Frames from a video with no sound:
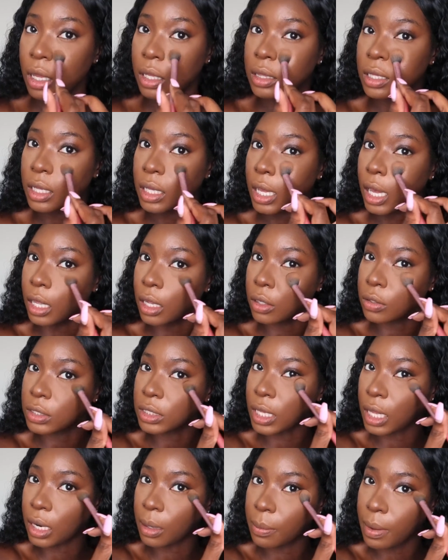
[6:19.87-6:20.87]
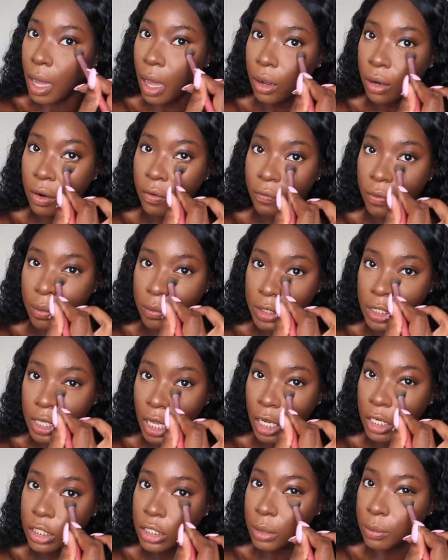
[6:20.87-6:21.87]
the yellow setting powder from
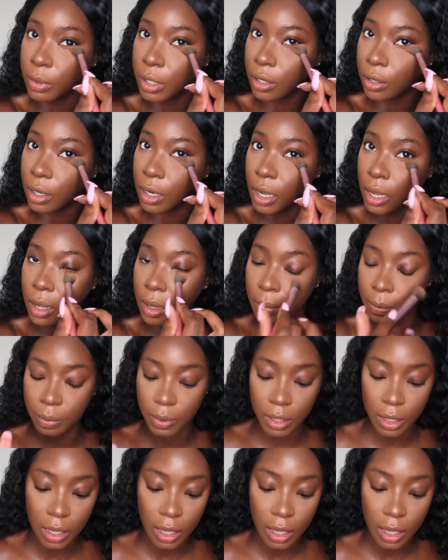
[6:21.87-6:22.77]
Sacha Buttercup